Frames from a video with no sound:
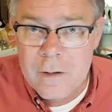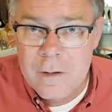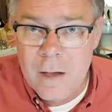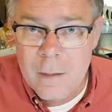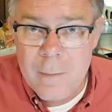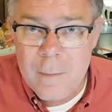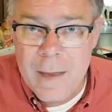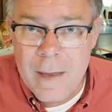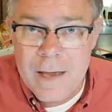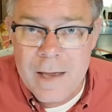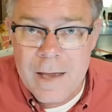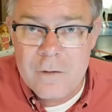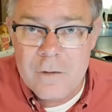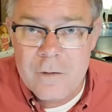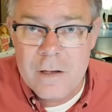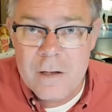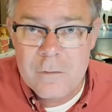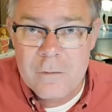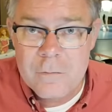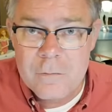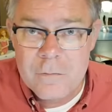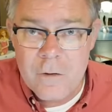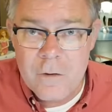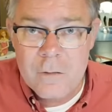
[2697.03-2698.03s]
Imagine
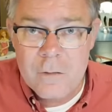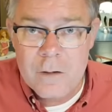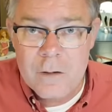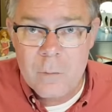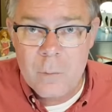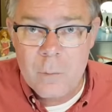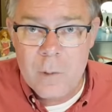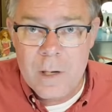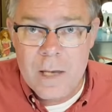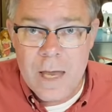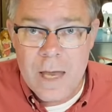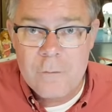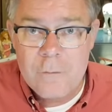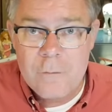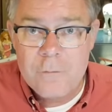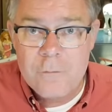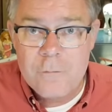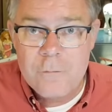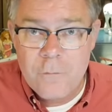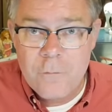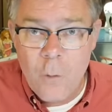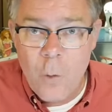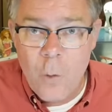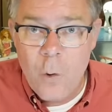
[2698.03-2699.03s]
if suddenly we had
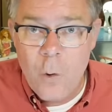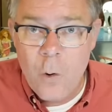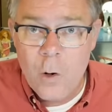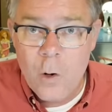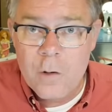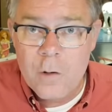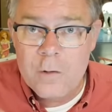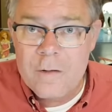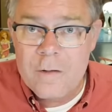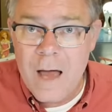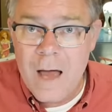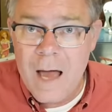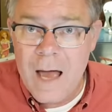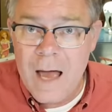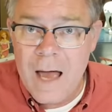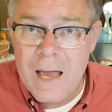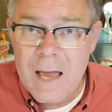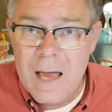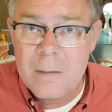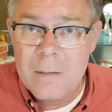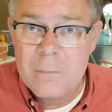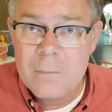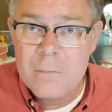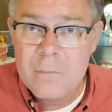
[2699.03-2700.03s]
four
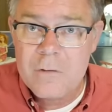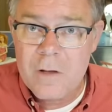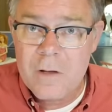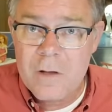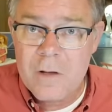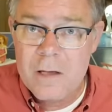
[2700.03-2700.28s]
times